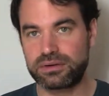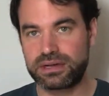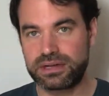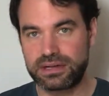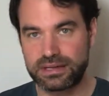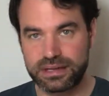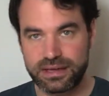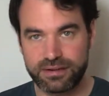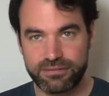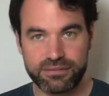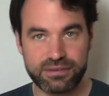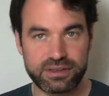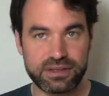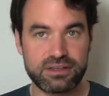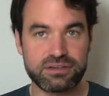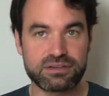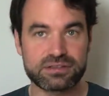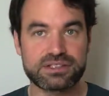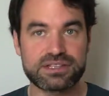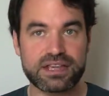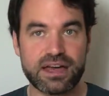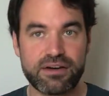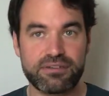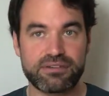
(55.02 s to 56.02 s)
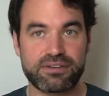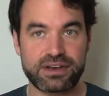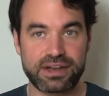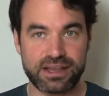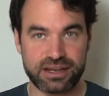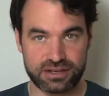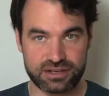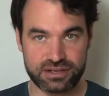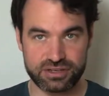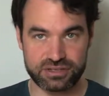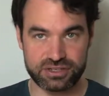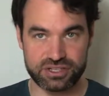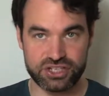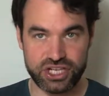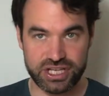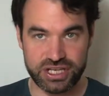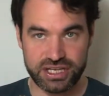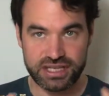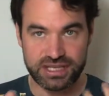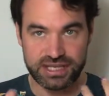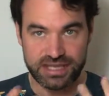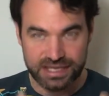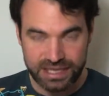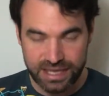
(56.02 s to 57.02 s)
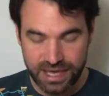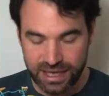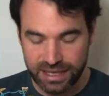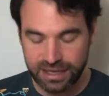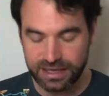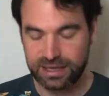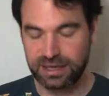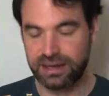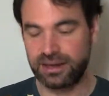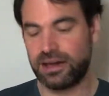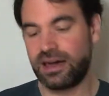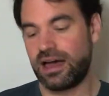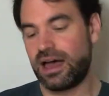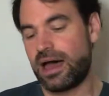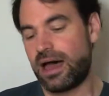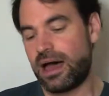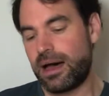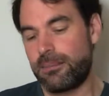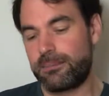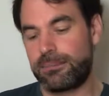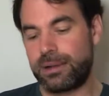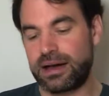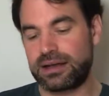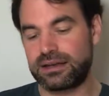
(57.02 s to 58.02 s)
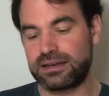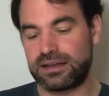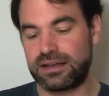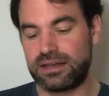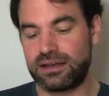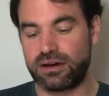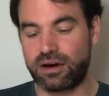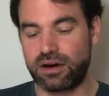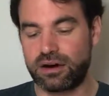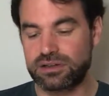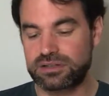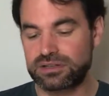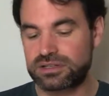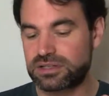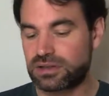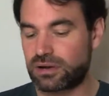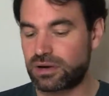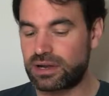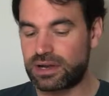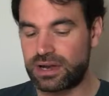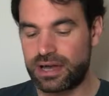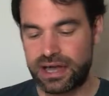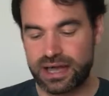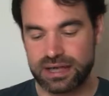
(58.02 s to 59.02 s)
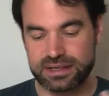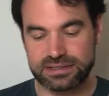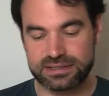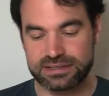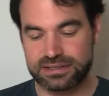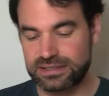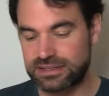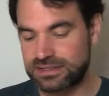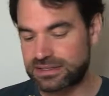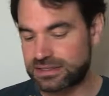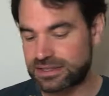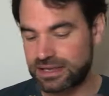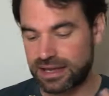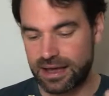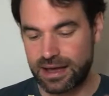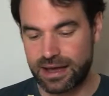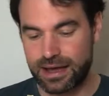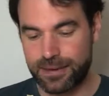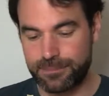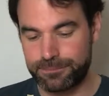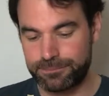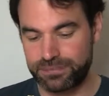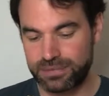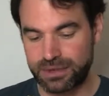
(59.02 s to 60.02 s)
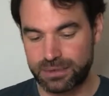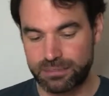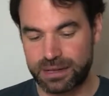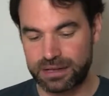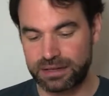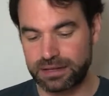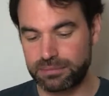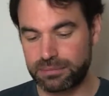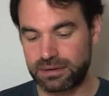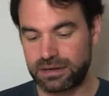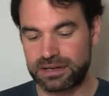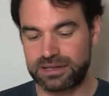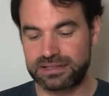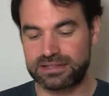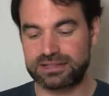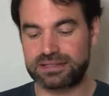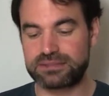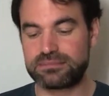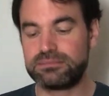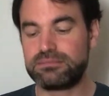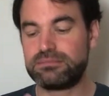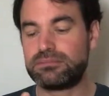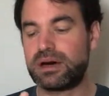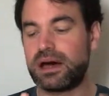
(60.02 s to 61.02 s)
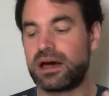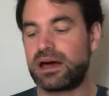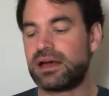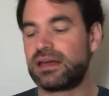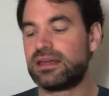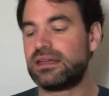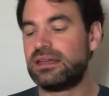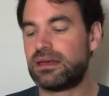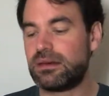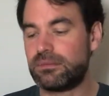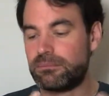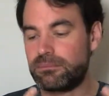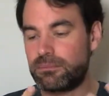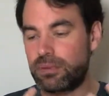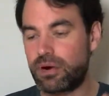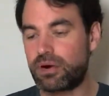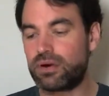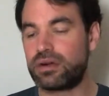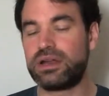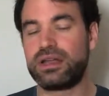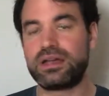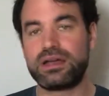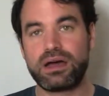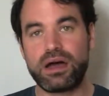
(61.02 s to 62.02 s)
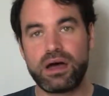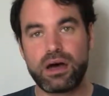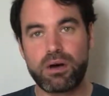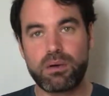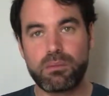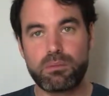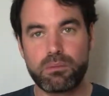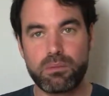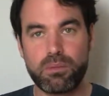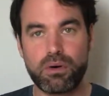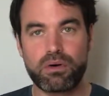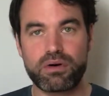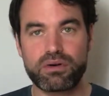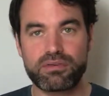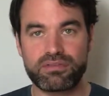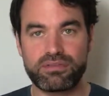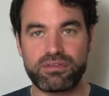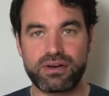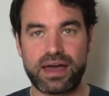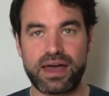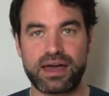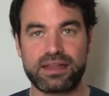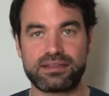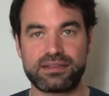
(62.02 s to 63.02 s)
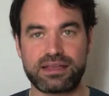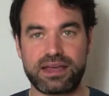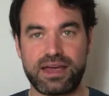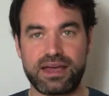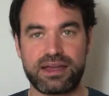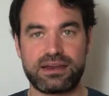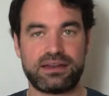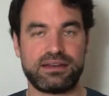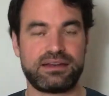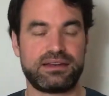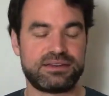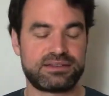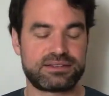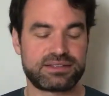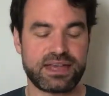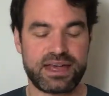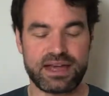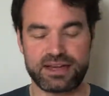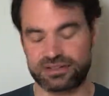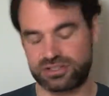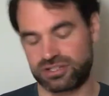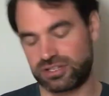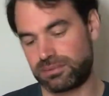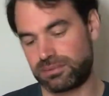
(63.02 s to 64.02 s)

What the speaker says: giving yourself an energy kick, but it also enhances the metabolism by burning more fat, and it is actually